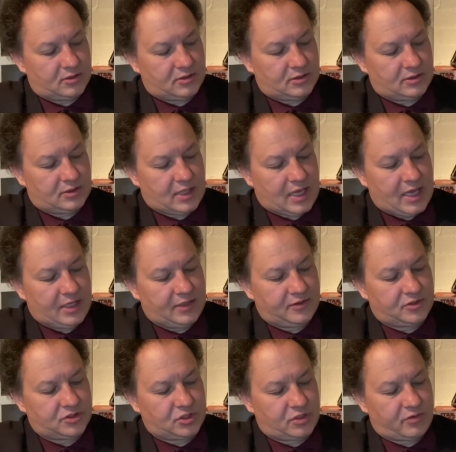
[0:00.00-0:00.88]

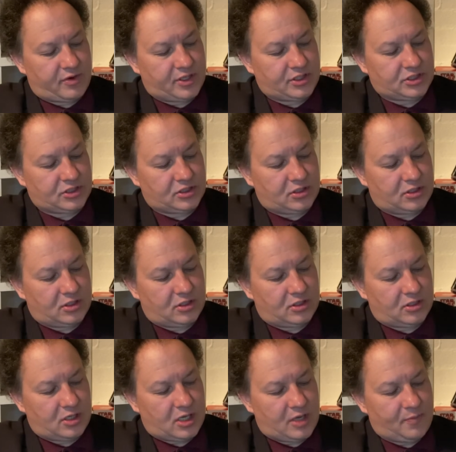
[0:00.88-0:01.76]
8th generation
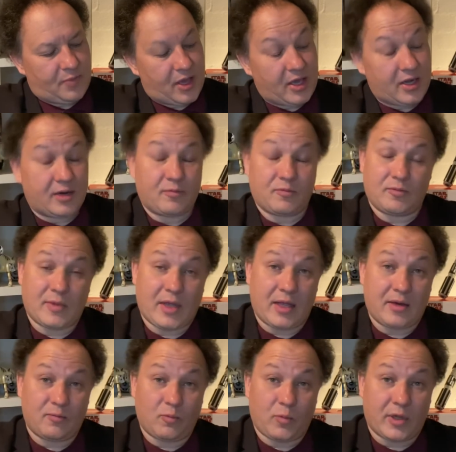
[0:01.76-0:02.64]
iPad,
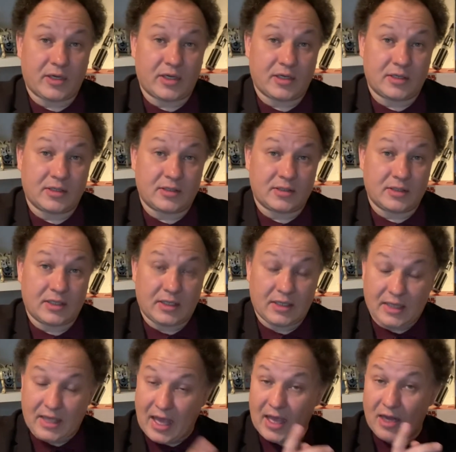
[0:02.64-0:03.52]
and what
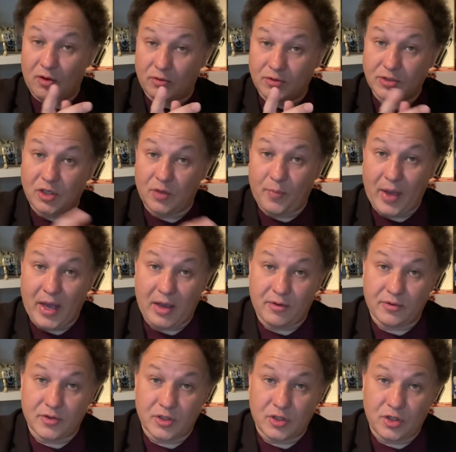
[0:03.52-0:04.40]
can also
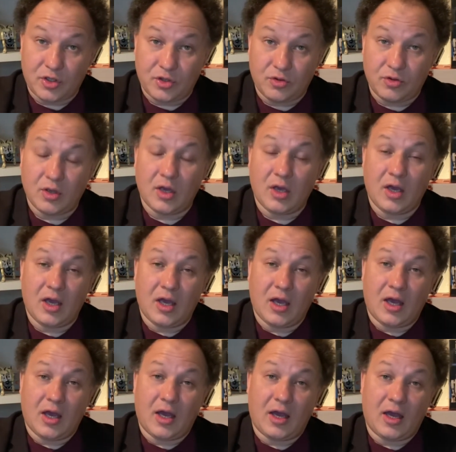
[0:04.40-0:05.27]
power the new
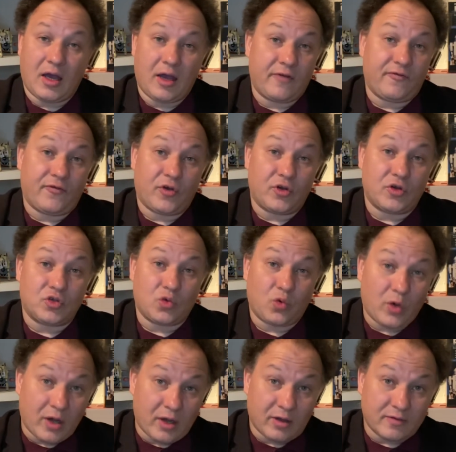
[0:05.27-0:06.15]
iPhone
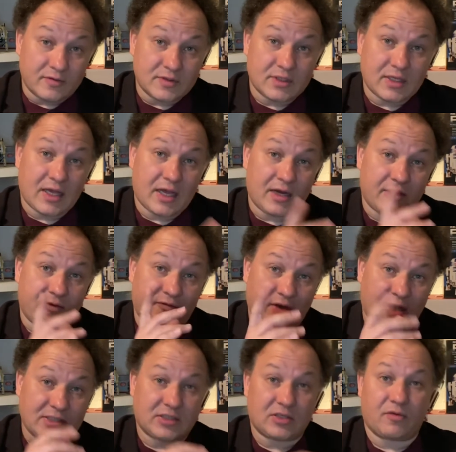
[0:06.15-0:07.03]
12s at a
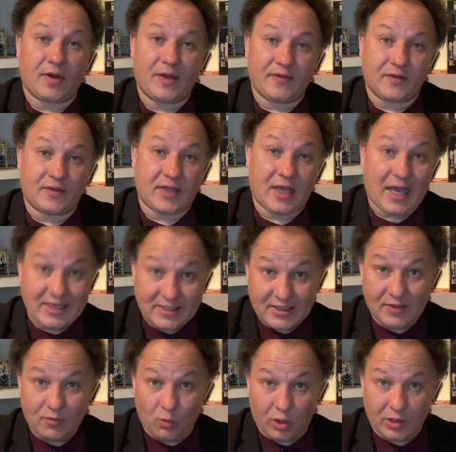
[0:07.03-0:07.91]
faster rate than the
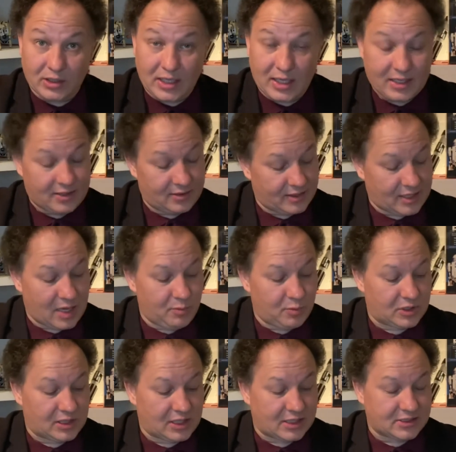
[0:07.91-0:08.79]
18 watt they came
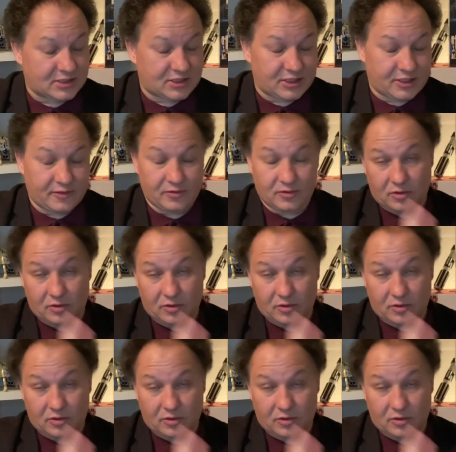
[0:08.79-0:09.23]
with last year.